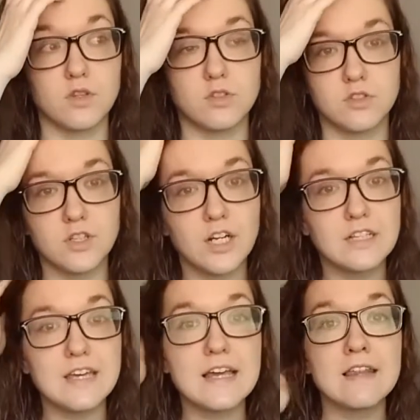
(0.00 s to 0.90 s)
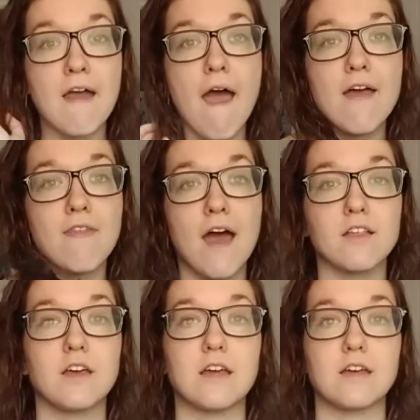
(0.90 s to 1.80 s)
started taking that, and that
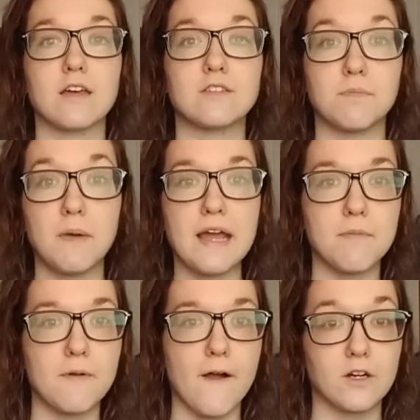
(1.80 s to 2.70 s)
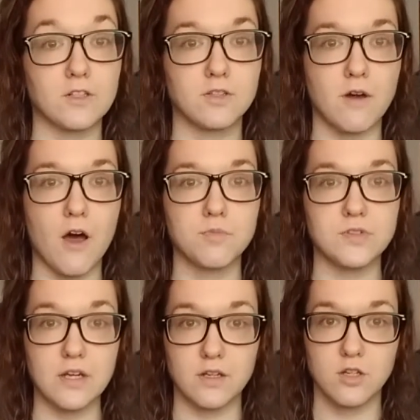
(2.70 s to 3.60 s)
like is a beta blocker, so it helps
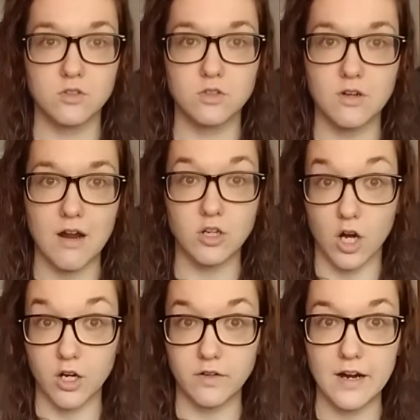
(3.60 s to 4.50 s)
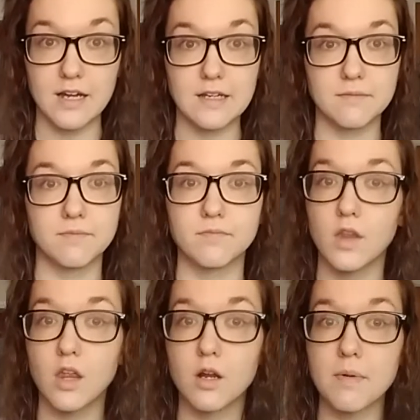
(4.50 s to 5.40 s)
like slow down your heart rate
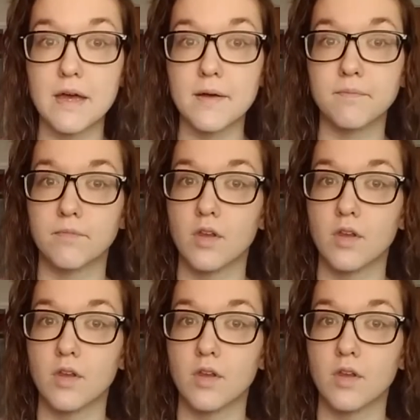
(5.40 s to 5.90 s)
a little bit.